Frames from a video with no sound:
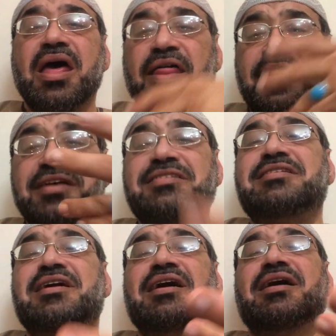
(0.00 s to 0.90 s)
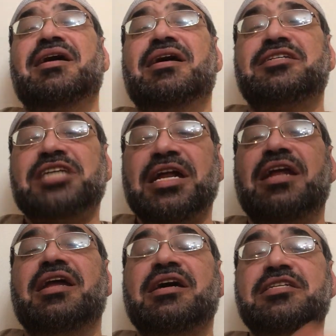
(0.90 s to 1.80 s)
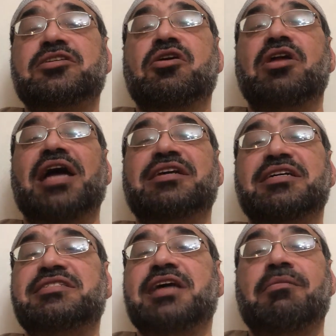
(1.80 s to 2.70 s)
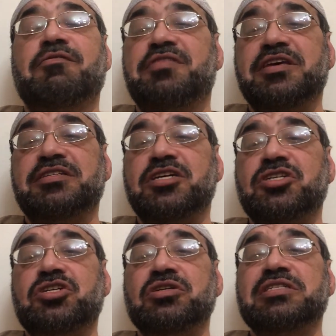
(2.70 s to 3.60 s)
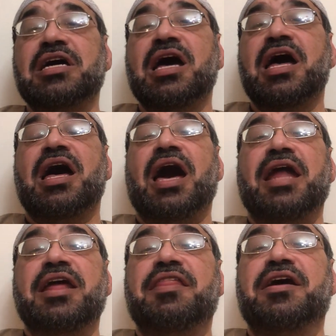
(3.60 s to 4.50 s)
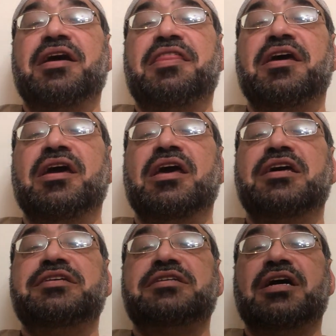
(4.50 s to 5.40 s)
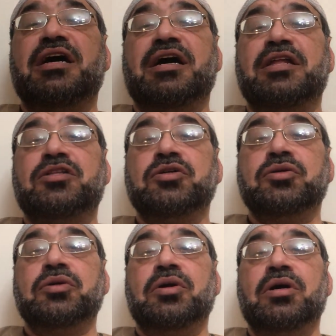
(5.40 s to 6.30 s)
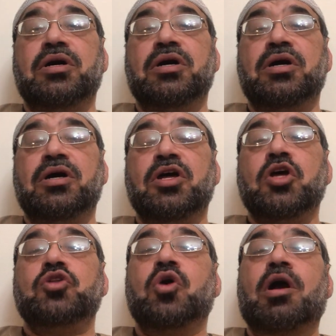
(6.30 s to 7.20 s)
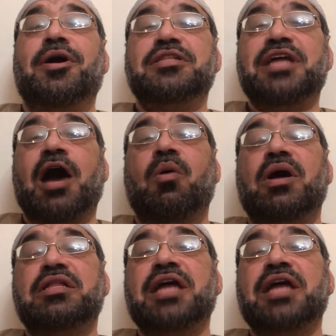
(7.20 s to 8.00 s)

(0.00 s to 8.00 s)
This channel is going to address some of these issues. Another thing is to talk about da'wah.